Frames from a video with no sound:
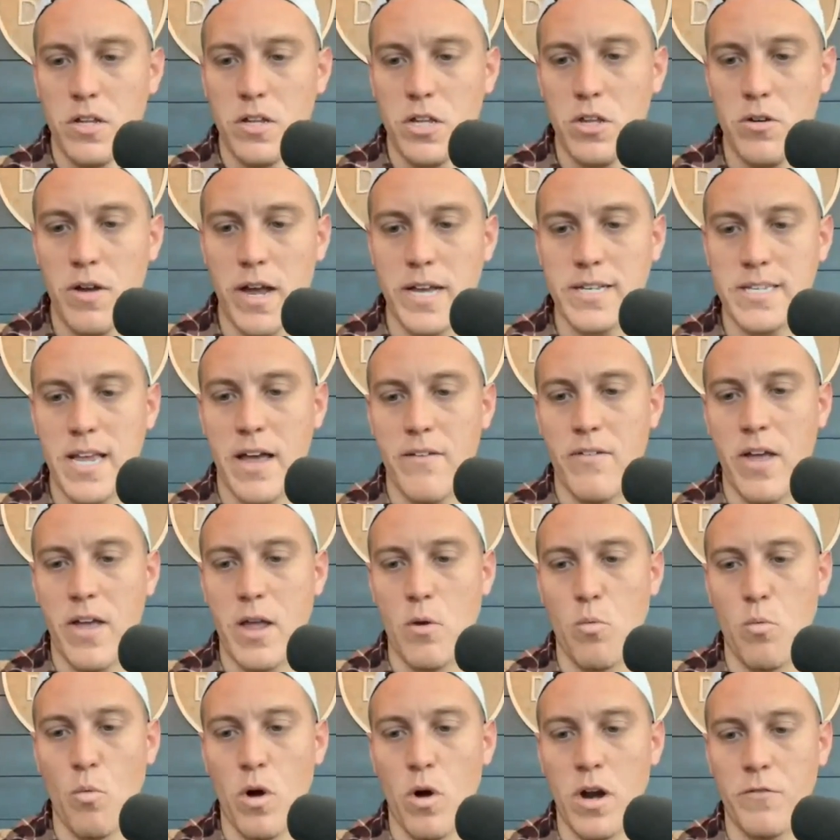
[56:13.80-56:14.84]
You guys have
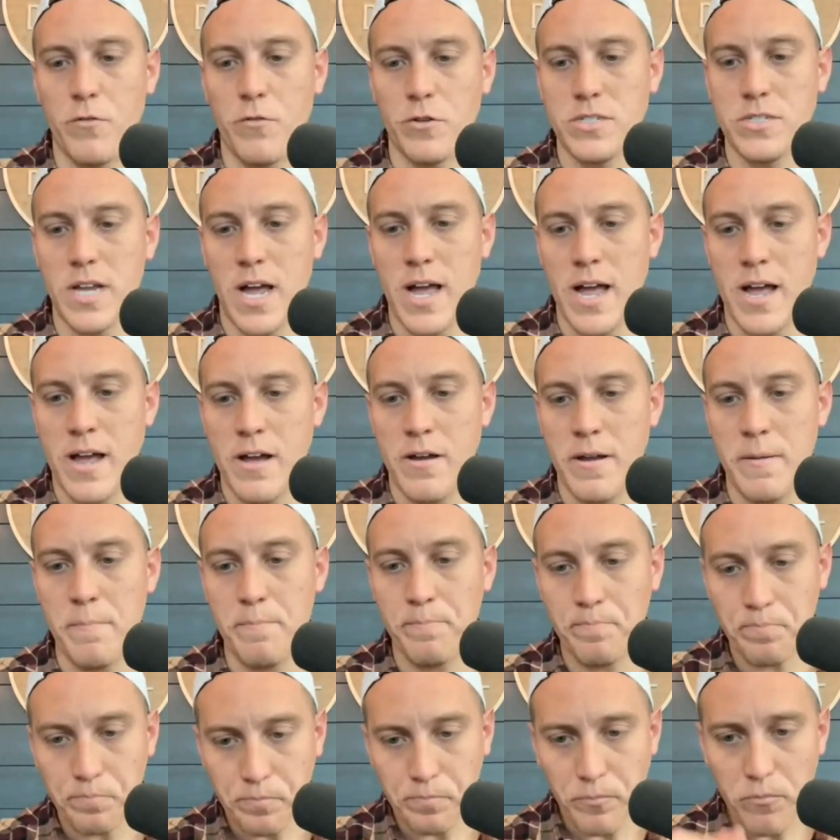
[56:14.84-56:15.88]
a wonderful
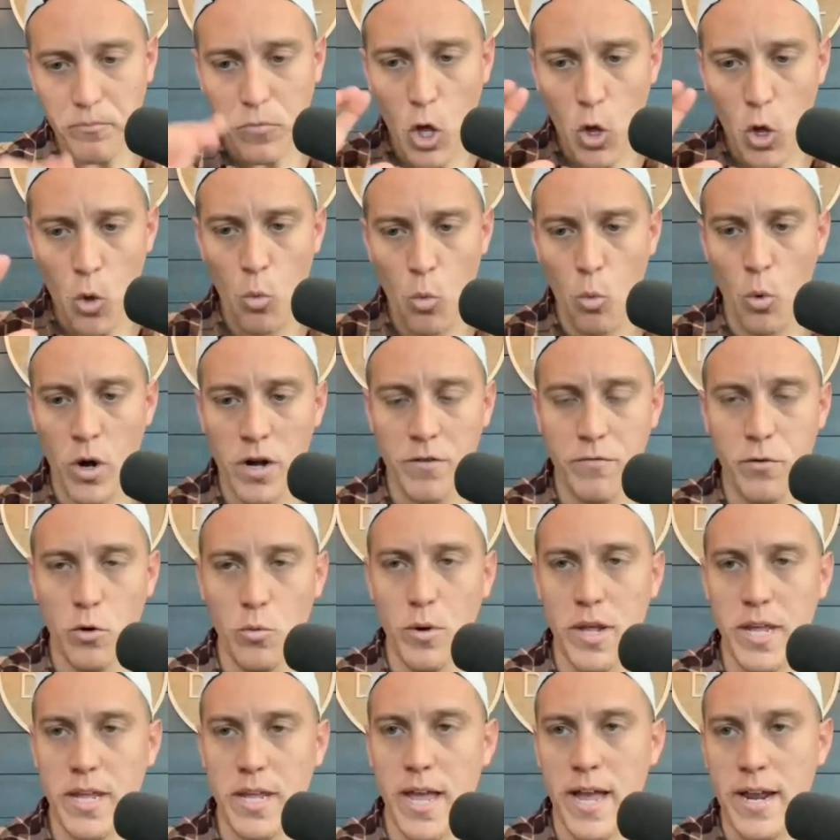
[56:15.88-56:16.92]
time, wonderful
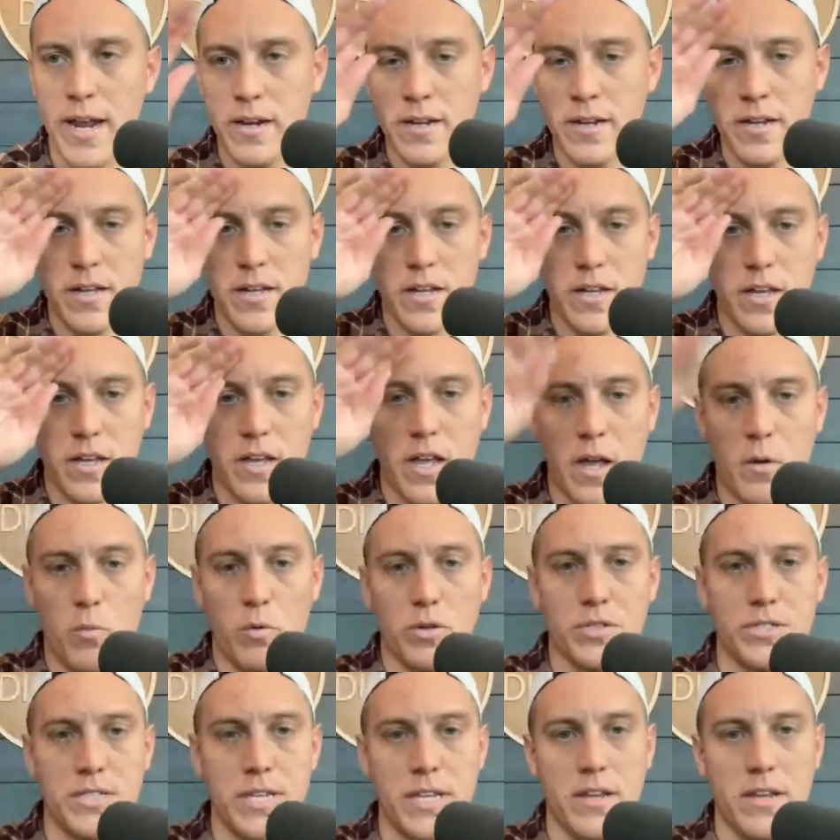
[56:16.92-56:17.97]
weekend, and
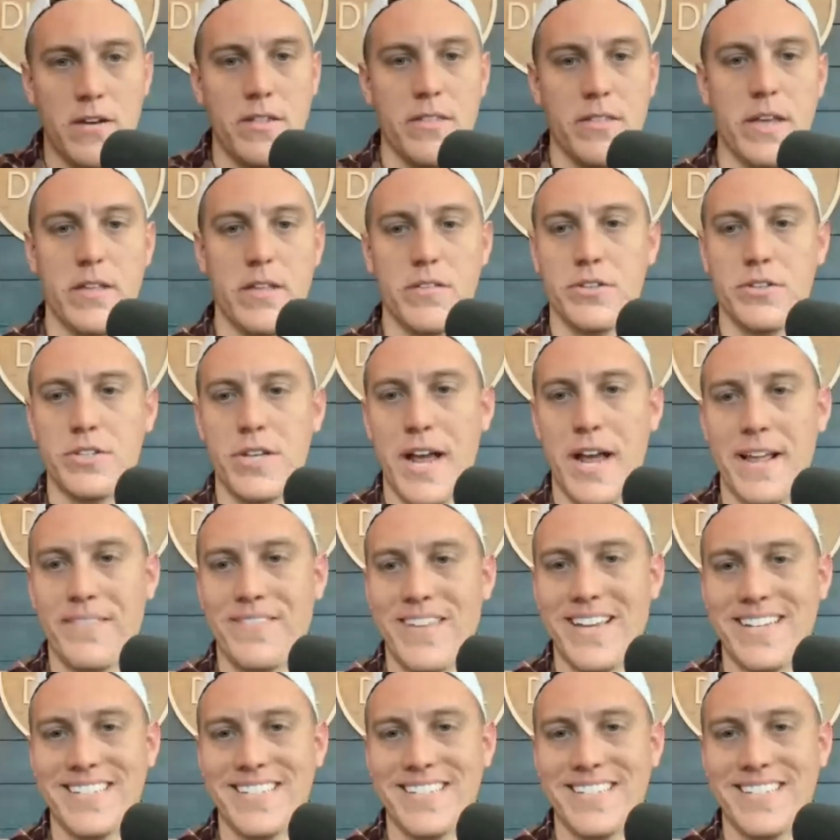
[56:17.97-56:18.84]
we'll see you on the other side.